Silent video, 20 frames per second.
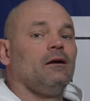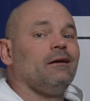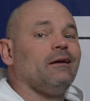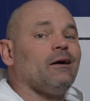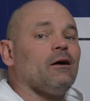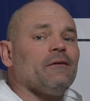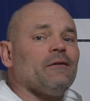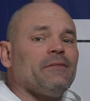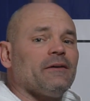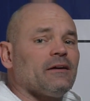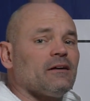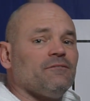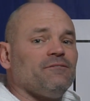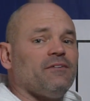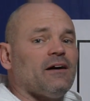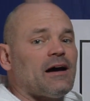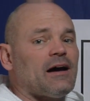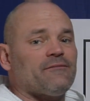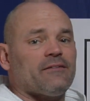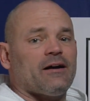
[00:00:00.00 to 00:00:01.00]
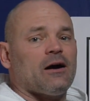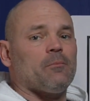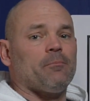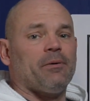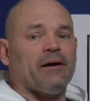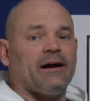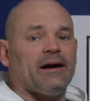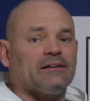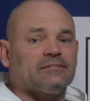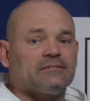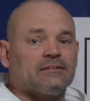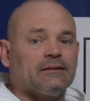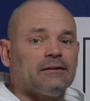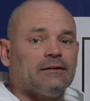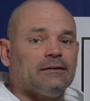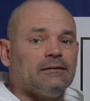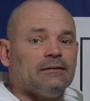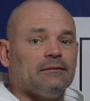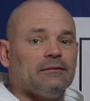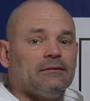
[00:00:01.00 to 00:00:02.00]
Now, I think a five-out pass and
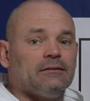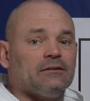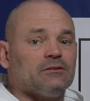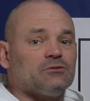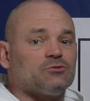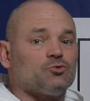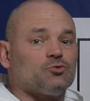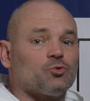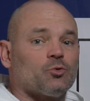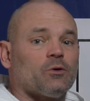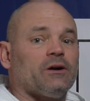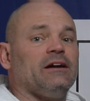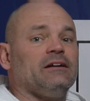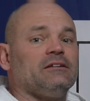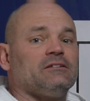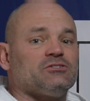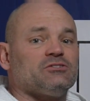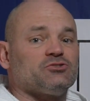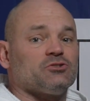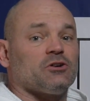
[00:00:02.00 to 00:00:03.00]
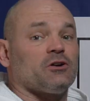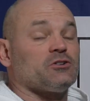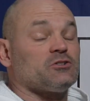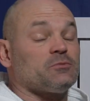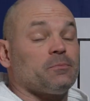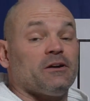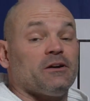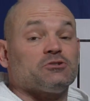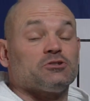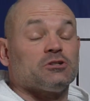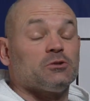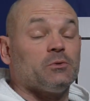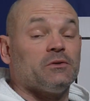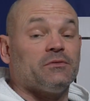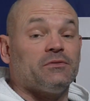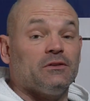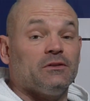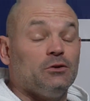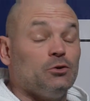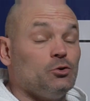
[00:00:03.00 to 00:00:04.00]
cut is great to start, especially
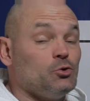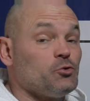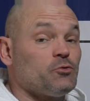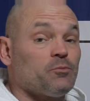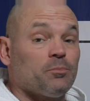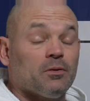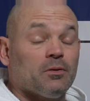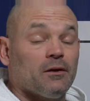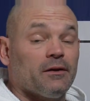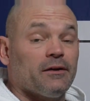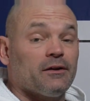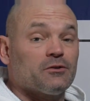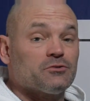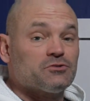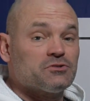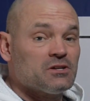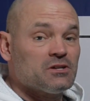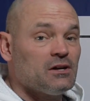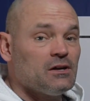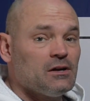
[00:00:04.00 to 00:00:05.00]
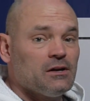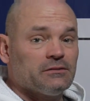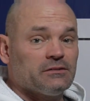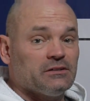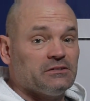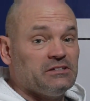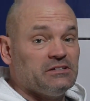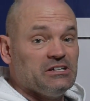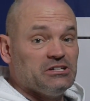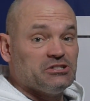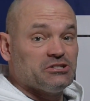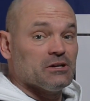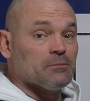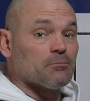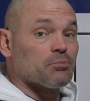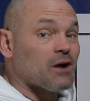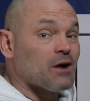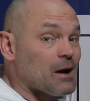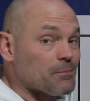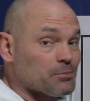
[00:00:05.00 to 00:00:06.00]
with the youth players, to teach
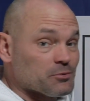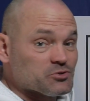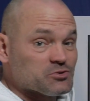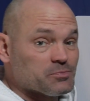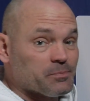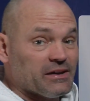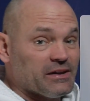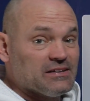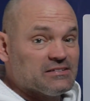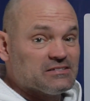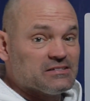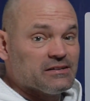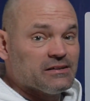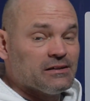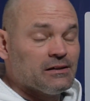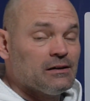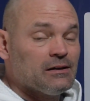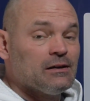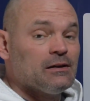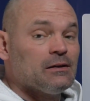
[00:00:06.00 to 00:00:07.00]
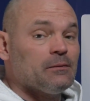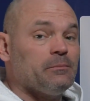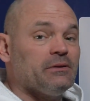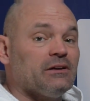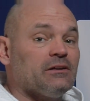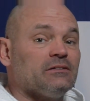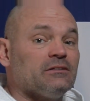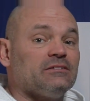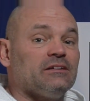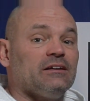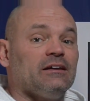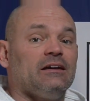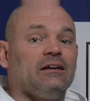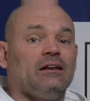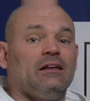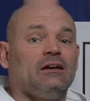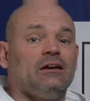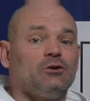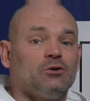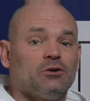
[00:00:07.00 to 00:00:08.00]
them proper spacing, because
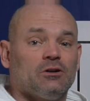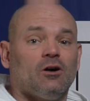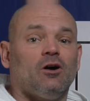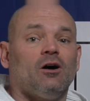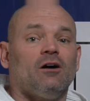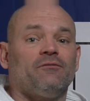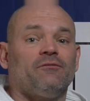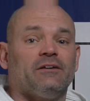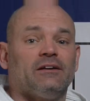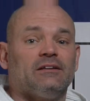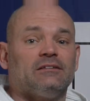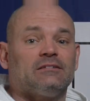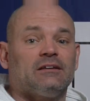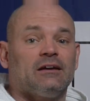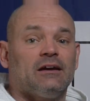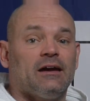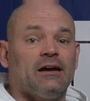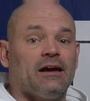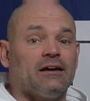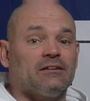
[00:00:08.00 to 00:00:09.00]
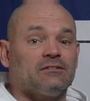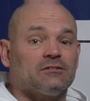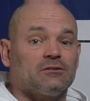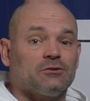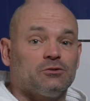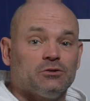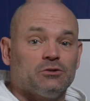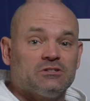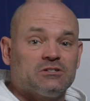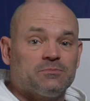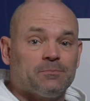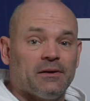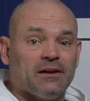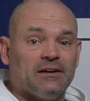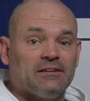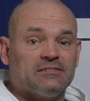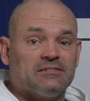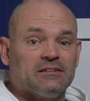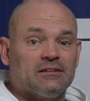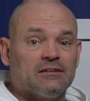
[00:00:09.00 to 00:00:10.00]
any good offense has good
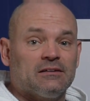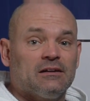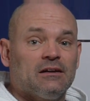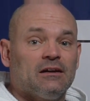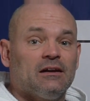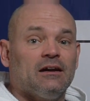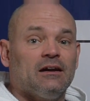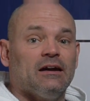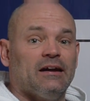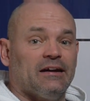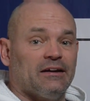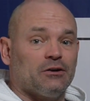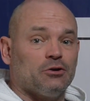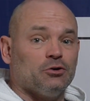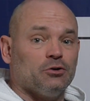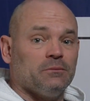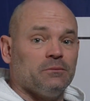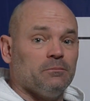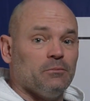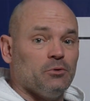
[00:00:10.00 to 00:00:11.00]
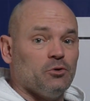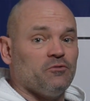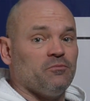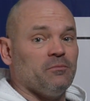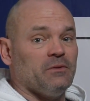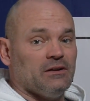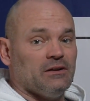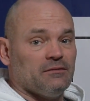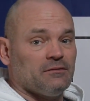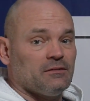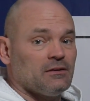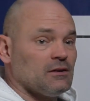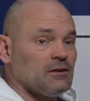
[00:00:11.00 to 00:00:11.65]
spacing and good movement.